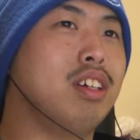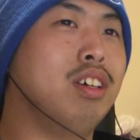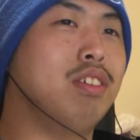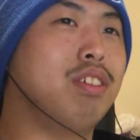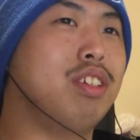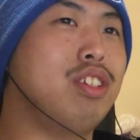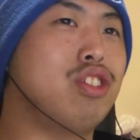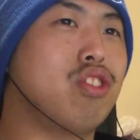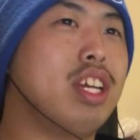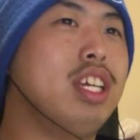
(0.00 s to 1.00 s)
Oh, he's
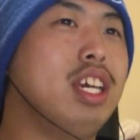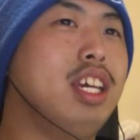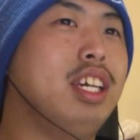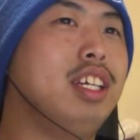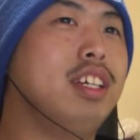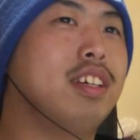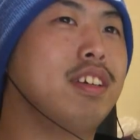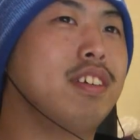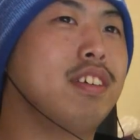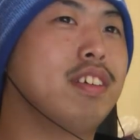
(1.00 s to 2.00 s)
drinking. I'll take some
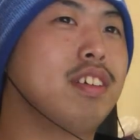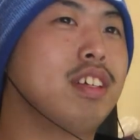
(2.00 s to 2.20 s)
of that.